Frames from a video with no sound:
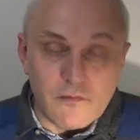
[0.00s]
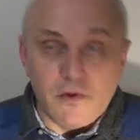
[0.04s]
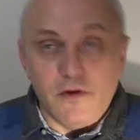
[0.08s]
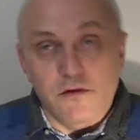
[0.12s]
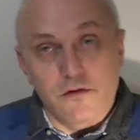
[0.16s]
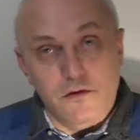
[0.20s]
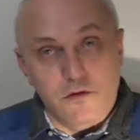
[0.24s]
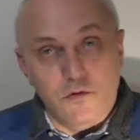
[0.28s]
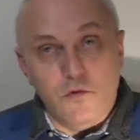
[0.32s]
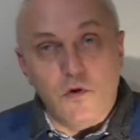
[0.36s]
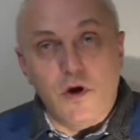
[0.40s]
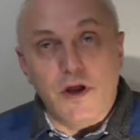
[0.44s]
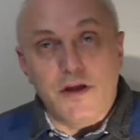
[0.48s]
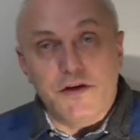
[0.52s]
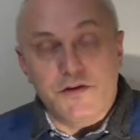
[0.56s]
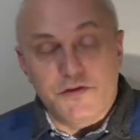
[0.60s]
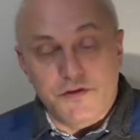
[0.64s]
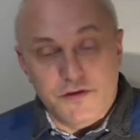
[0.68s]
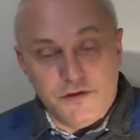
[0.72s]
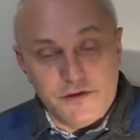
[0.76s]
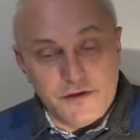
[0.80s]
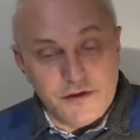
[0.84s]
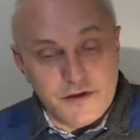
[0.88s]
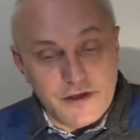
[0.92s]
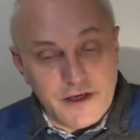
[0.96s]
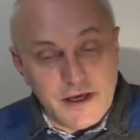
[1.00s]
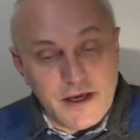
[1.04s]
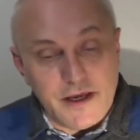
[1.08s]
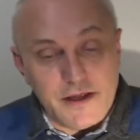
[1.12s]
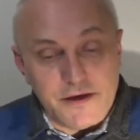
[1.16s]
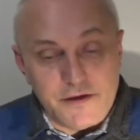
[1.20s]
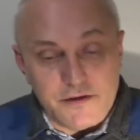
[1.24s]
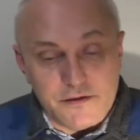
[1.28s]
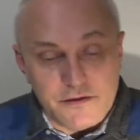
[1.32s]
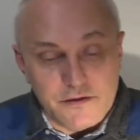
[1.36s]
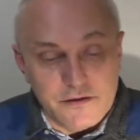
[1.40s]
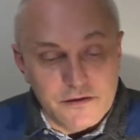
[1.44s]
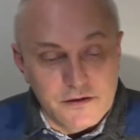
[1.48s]
the question
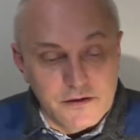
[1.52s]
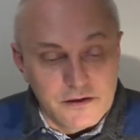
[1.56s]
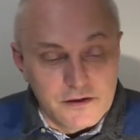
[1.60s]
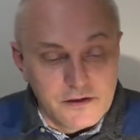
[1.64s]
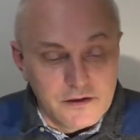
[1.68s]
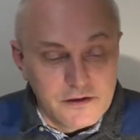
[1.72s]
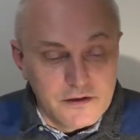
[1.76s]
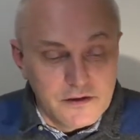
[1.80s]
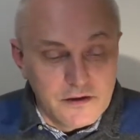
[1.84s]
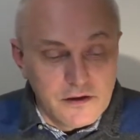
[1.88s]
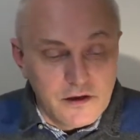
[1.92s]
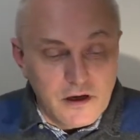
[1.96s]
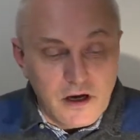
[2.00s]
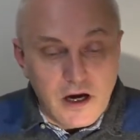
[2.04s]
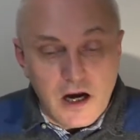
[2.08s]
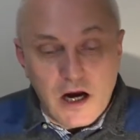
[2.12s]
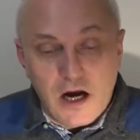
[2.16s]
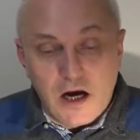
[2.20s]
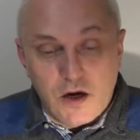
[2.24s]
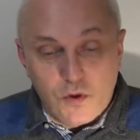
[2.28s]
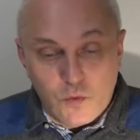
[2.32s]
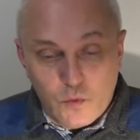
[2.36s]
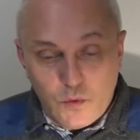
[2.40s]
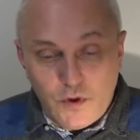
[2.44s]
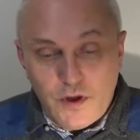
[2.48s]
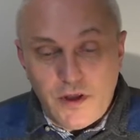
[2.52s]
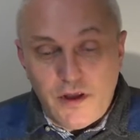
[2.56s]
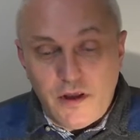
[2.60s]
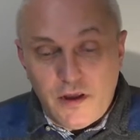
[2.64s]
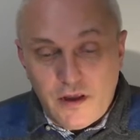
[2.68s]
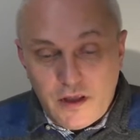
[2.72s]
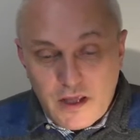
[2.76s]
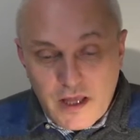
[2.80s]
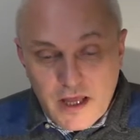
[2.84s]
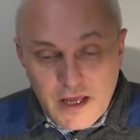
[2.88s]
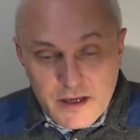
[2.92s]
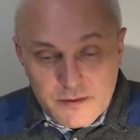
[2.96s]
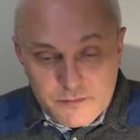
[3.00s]
again, are we
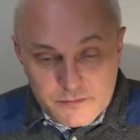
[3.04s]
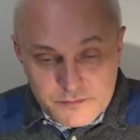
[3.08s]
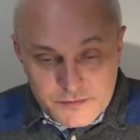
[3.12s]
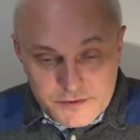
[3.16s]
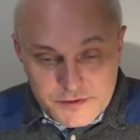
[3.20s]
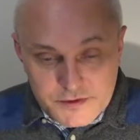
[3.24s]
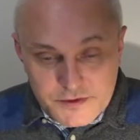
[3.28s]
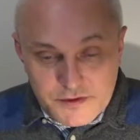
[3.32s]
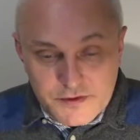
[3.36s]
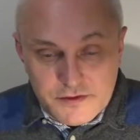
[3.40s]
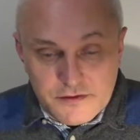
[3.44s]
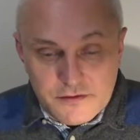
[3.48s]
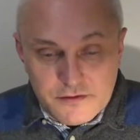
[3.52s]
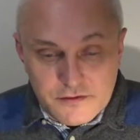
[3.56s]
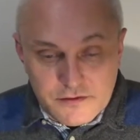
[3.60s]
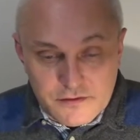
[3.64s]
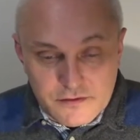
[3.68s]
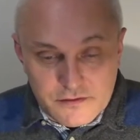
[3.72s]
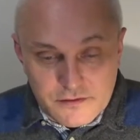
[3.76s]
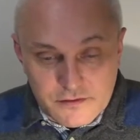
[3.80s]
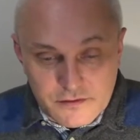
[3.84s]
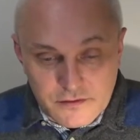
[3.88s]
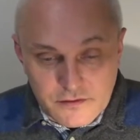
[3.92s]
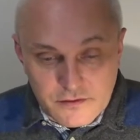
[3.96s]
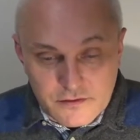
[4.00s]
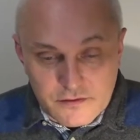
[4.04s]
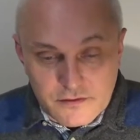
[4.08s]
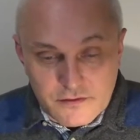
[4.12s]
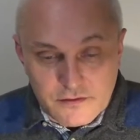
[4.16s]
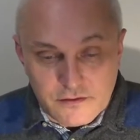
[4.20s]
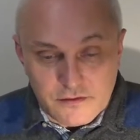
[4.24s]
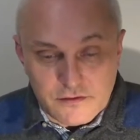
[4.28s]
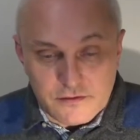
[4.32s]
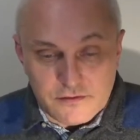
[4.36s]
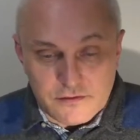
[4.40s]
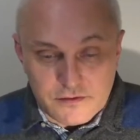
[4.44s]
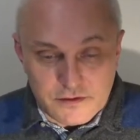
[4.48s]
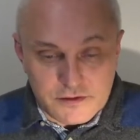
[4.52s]
empty
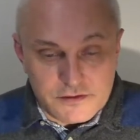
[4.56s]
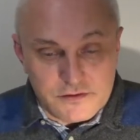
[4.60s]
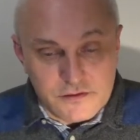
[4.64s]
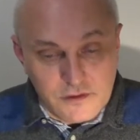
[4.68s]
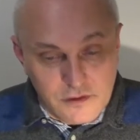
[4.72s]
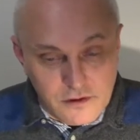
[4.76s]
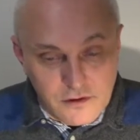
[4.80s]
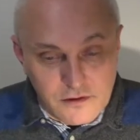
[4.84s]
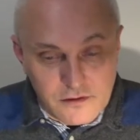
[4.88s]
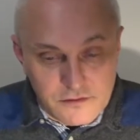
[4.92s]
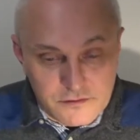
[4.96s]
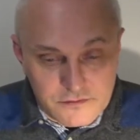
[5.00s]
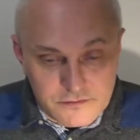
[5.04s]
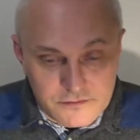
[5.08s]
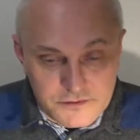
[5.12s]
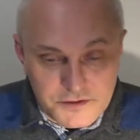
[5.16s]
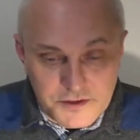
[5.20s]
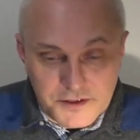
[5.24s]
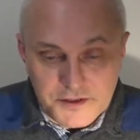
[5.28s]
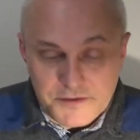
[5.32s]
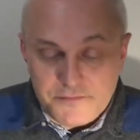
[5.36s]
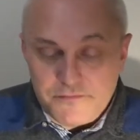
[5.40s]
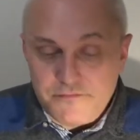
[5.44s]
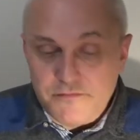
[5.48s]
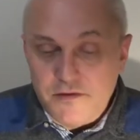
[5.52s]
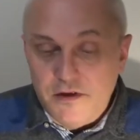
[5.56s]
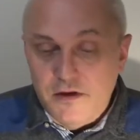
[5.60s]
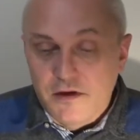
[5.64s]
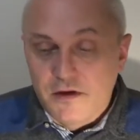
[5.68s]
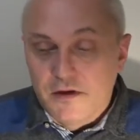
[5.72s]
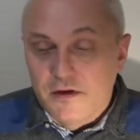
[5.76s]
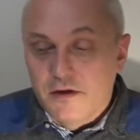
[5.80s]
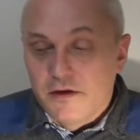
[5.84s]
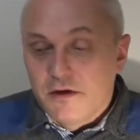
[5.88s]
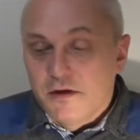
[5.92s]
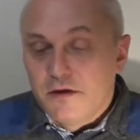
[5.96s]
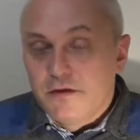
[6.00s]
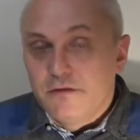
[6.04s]
at all? Okay,
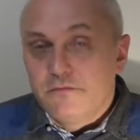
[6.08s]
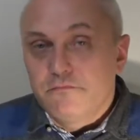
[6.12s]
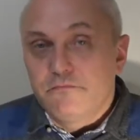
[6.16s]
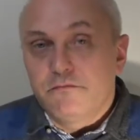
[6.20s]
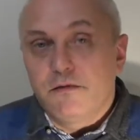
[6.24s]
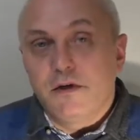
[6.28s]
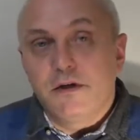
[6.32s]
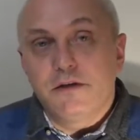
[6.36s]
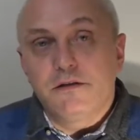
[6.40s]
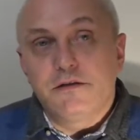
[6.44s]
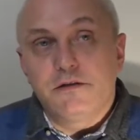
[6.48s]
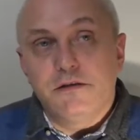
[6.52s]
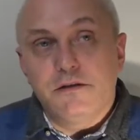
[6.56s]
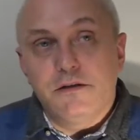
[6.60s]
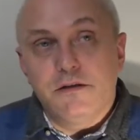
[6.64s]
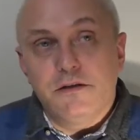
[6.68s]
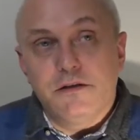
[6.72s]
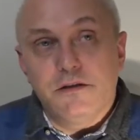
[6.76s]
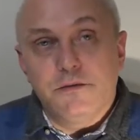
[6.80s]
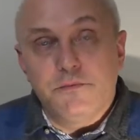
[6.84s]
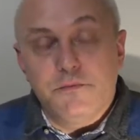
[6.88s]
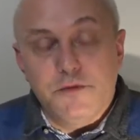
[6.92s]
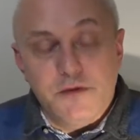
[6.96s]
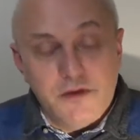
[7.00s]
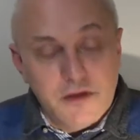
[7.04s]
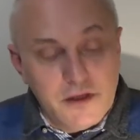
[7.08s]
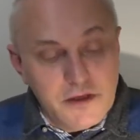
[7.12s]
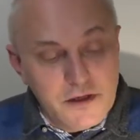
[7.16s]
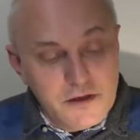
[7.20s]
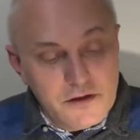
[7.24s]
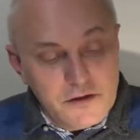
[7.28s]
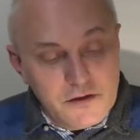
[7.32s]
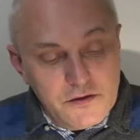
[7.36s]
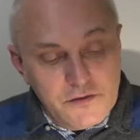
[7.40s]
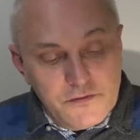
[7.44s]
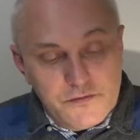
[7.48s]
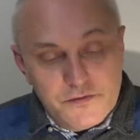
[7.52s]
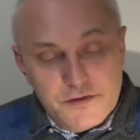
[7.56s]
but in the
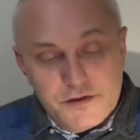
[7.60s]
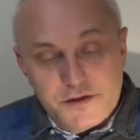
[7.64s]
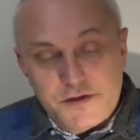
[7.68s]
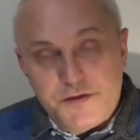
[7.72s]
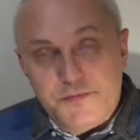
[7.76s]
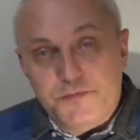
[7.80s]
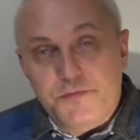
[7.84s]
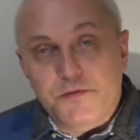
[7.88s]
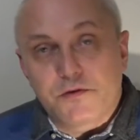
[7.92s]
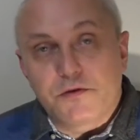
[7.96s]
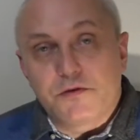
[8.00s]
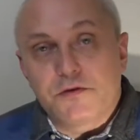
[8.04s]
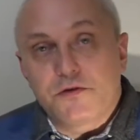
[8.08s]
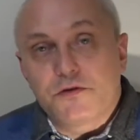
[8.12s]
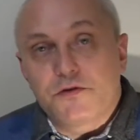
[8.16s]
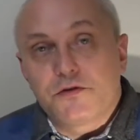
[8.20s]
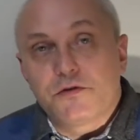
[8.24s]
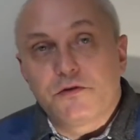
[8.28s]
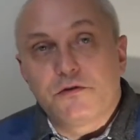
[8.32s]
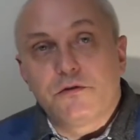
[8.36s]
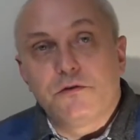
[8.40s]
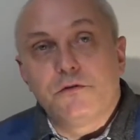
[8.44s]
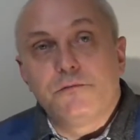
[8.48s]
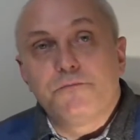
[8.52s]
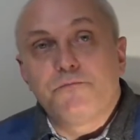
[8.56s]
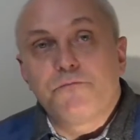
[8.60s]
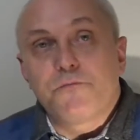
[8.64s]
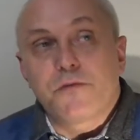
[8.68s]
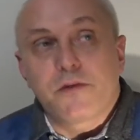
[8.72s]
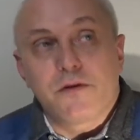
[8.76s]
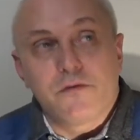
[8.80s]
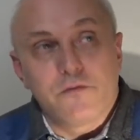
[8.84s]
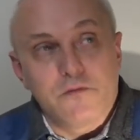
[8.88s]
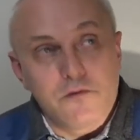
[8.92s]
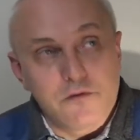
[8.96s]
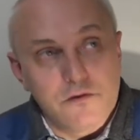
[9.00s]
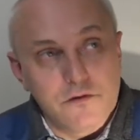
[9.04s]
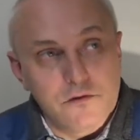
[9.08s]
beginning of the spiritual
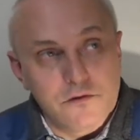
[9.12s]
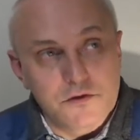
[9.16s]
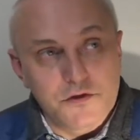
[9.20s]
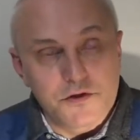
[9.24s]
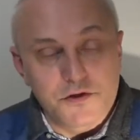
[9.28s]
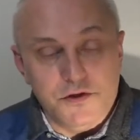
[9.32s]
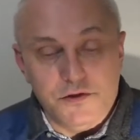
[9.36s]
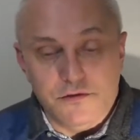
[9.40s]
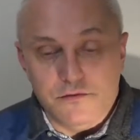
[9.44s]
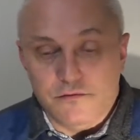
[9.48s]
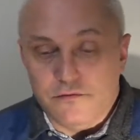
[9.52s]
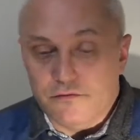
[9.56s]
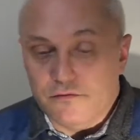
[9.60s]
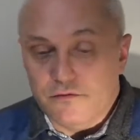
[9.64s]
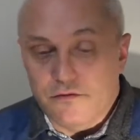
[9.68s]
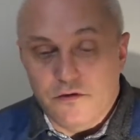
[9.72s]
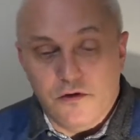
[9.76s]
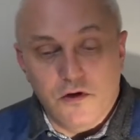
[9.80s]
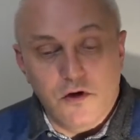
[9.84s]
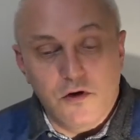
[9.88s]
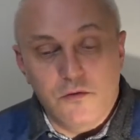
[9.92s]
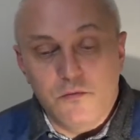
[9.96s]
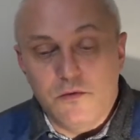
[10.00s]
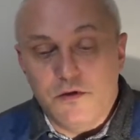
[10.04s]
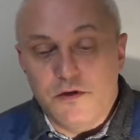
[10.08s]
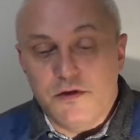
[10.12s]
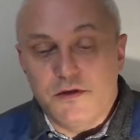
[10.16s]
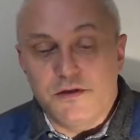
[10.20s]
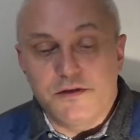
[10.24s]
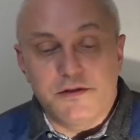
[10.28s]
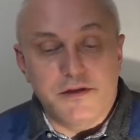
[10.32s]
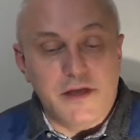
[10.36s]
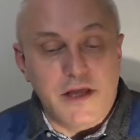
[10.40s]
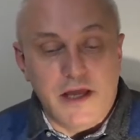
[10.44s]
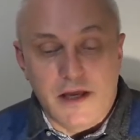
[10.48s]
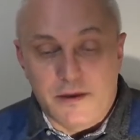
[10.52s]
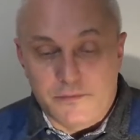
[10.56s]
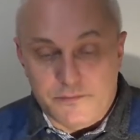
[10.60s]
evolution, nobody
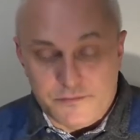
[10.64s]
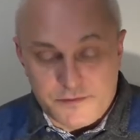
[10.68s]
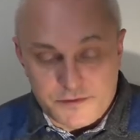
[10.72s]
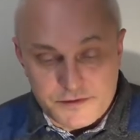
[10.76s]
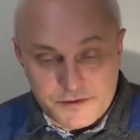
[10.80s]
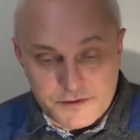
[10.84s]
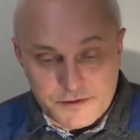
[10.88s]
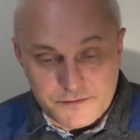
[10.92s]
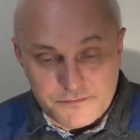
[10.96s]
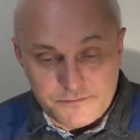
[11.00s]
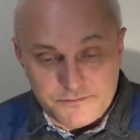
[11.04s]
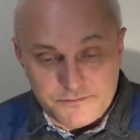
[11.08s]
is empty.